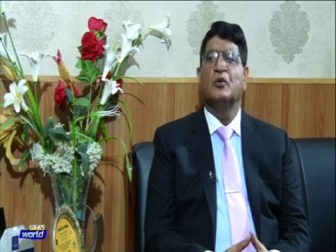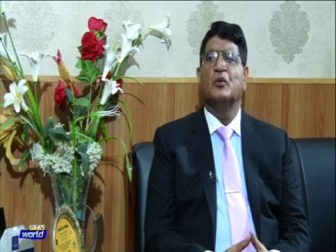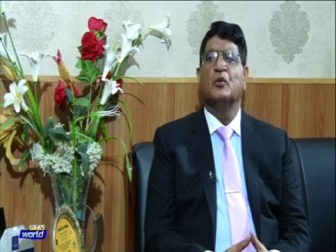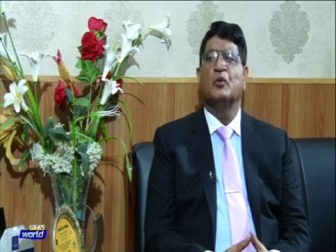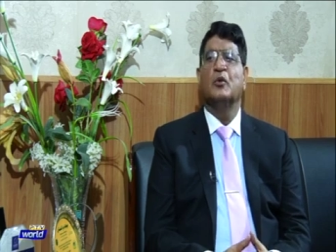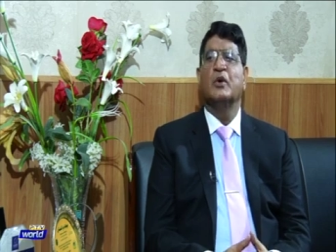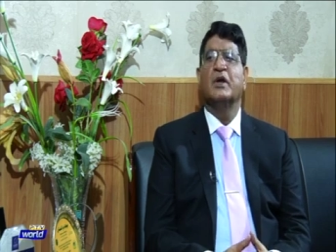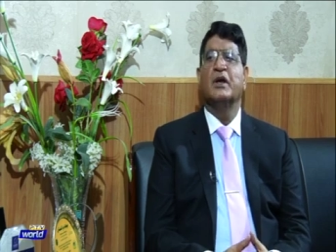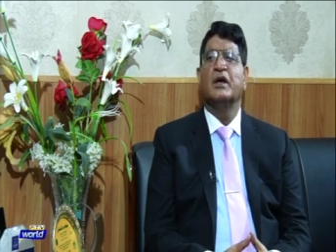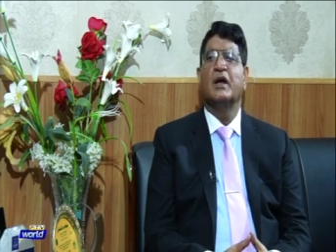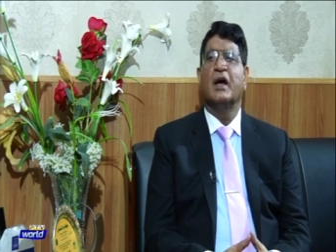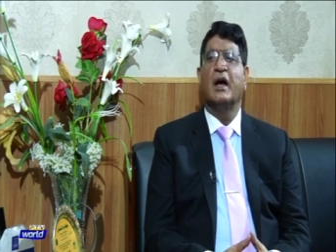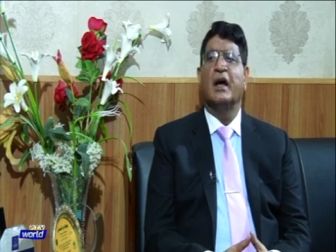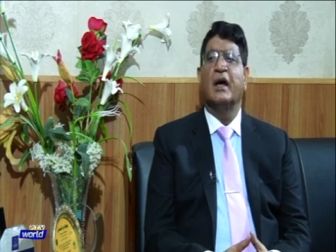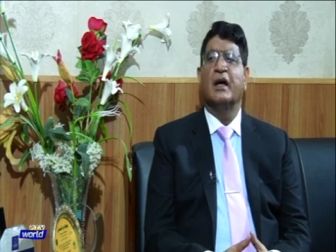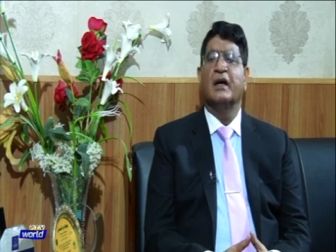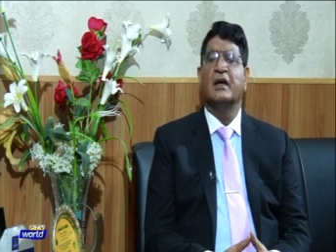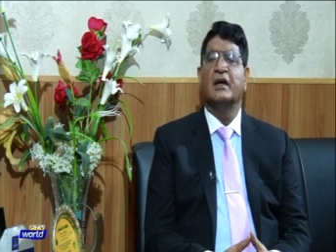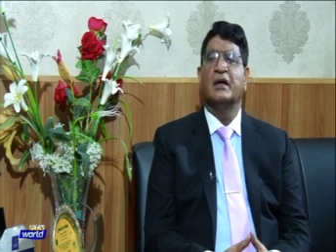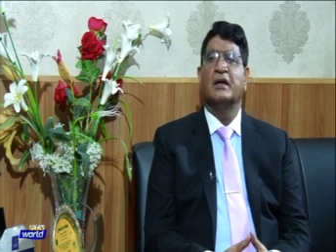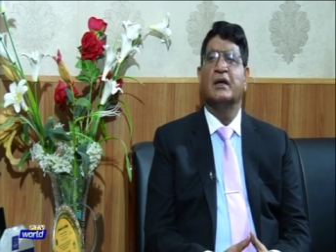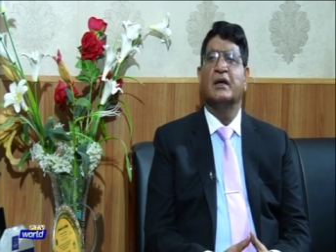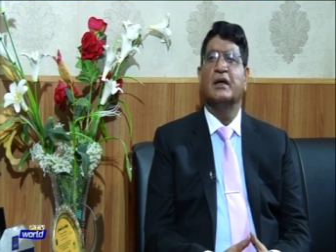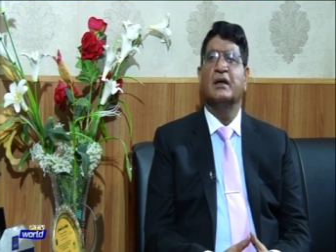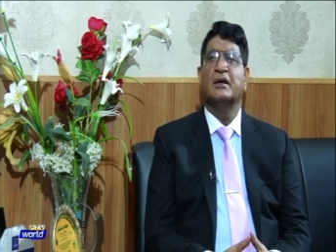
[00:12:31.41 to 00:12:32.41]
when
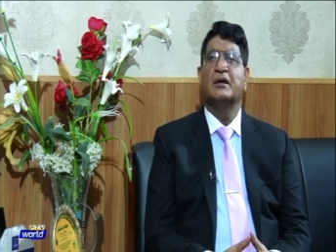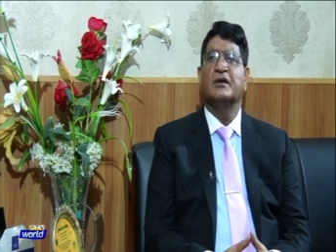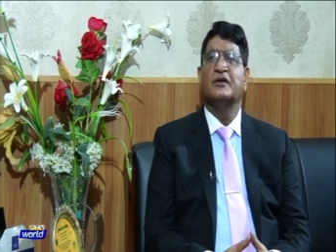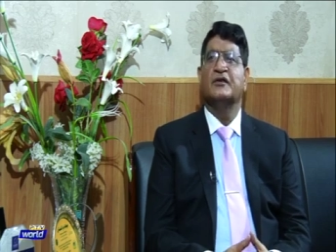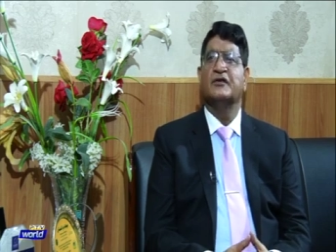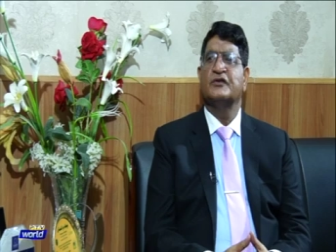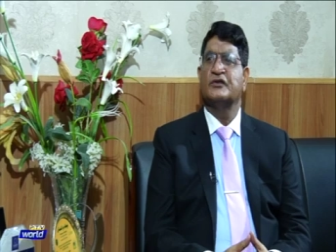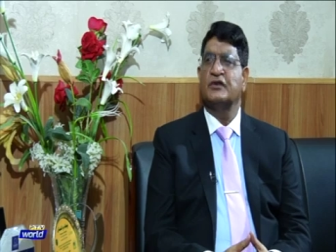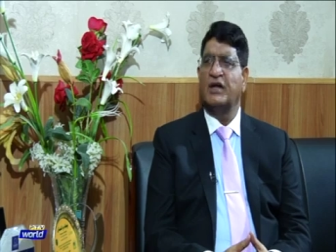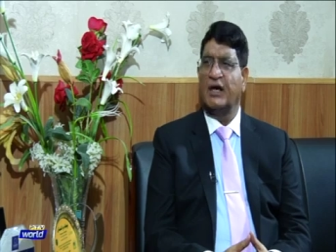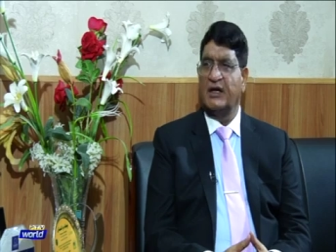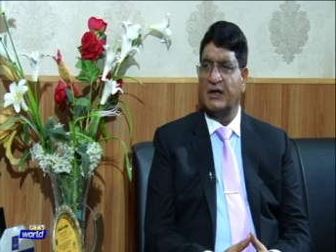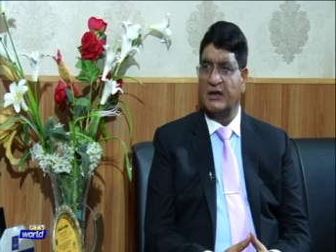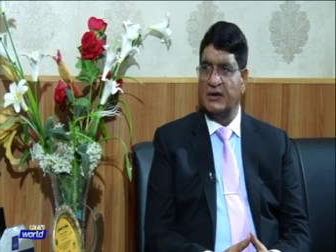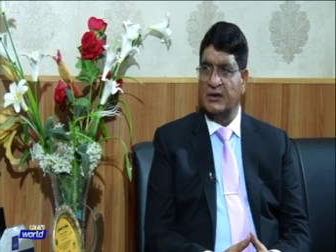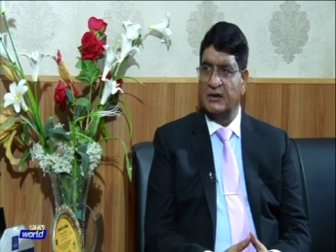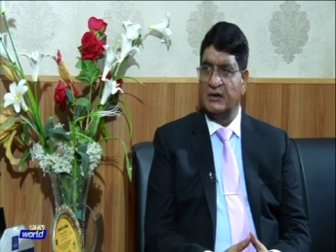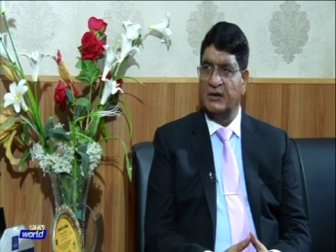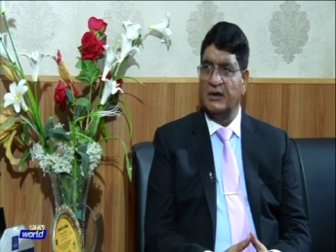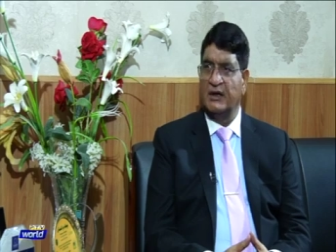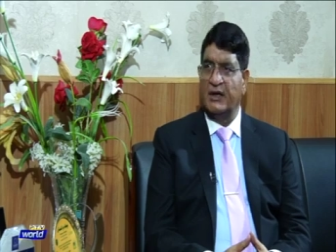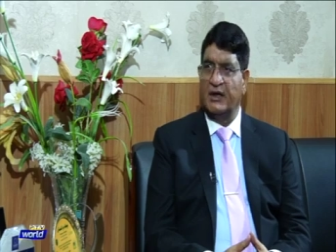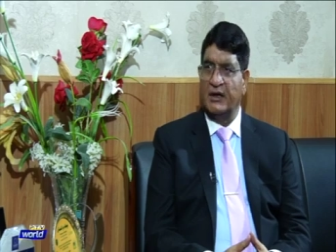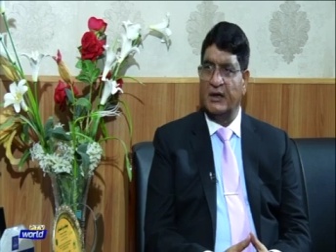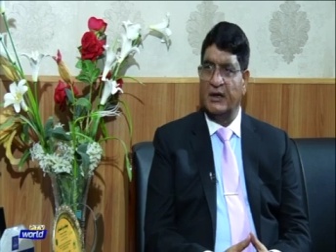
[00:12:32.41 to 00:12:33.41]
I started
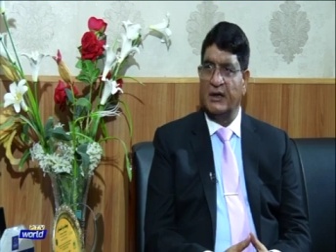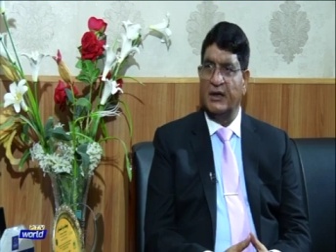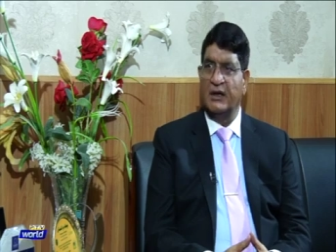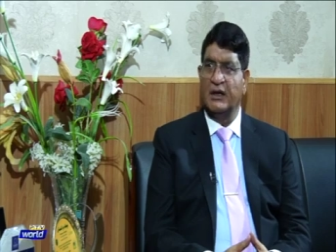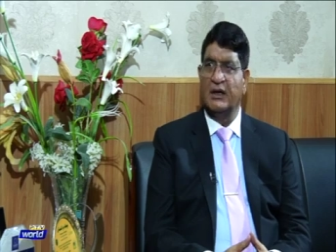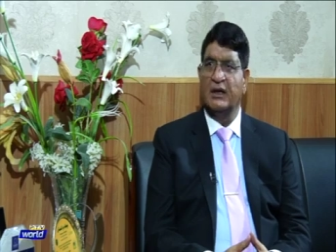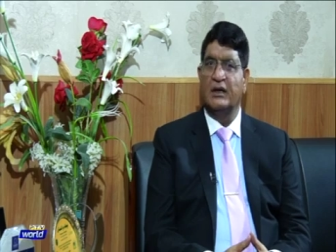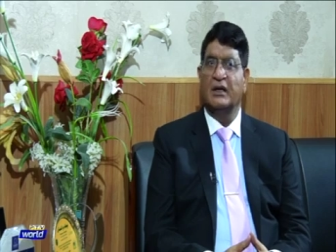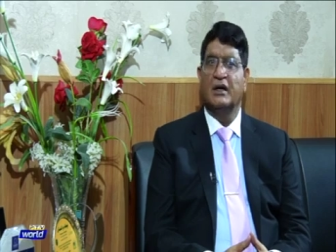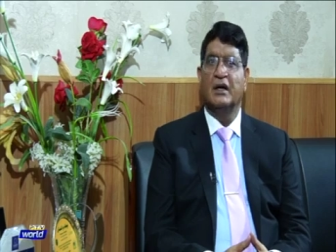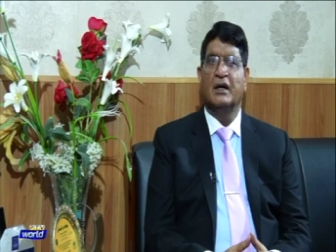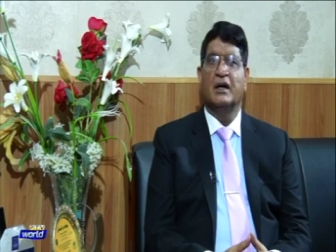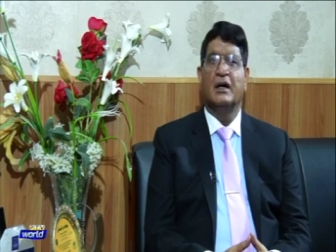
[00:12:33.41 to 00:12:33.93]
learning.